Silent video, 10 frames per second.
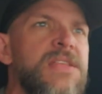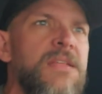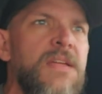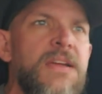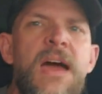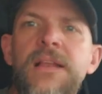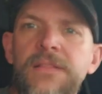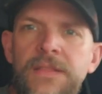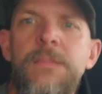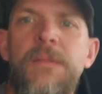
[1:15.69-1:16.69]
They kind
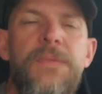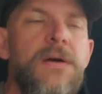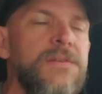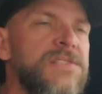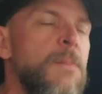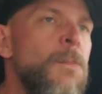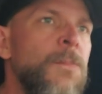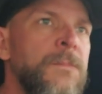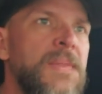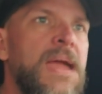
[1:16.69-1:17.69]
of limit those,
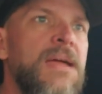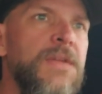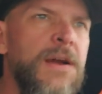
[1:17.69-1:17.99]
and